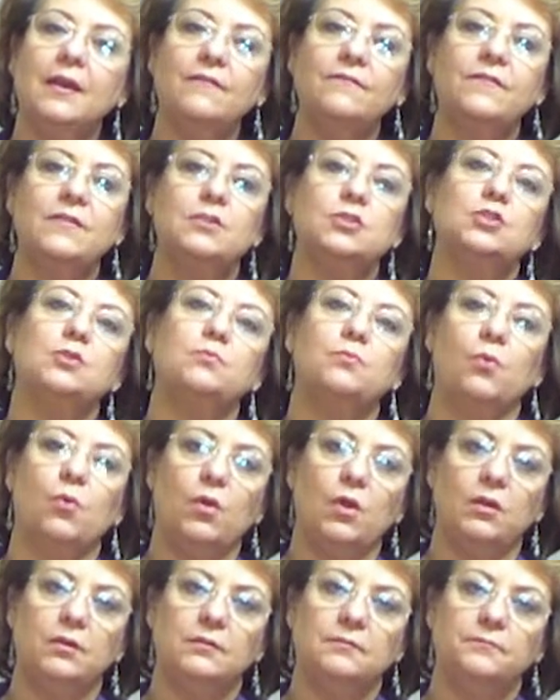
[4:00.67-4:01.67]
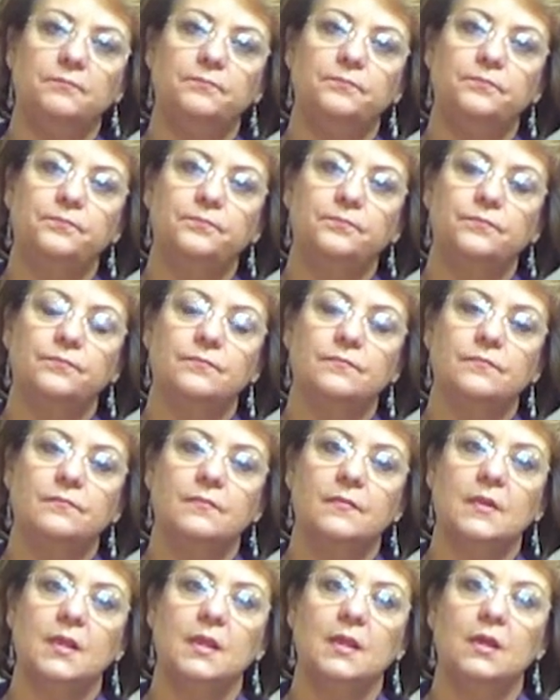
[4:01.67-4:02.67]
a vision board
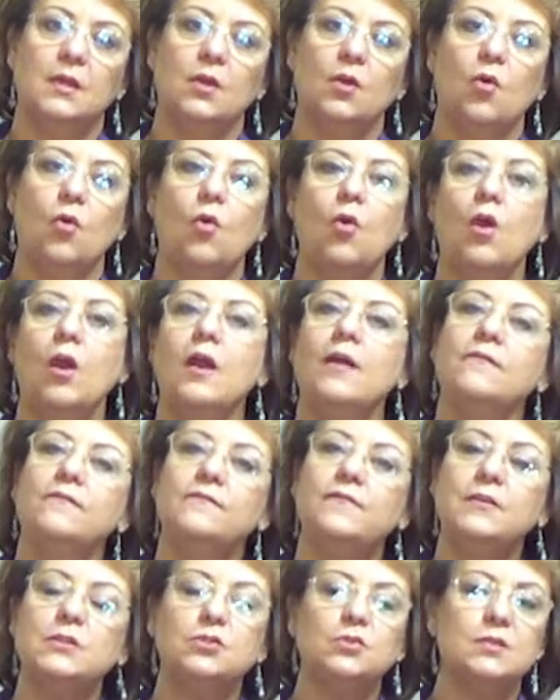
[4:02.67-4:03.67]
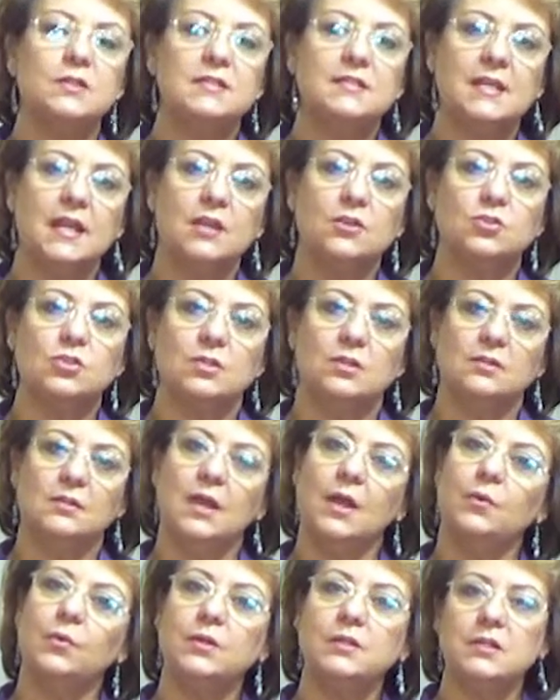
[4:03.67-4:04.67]
or visualization,
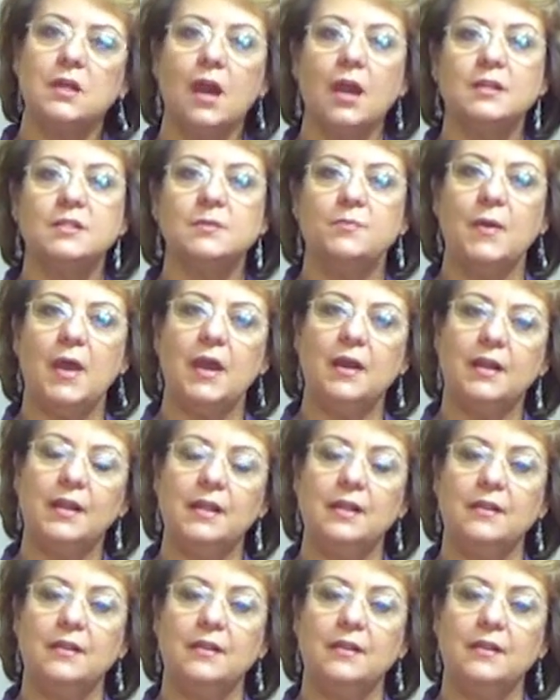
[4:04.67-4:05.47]
like we talked about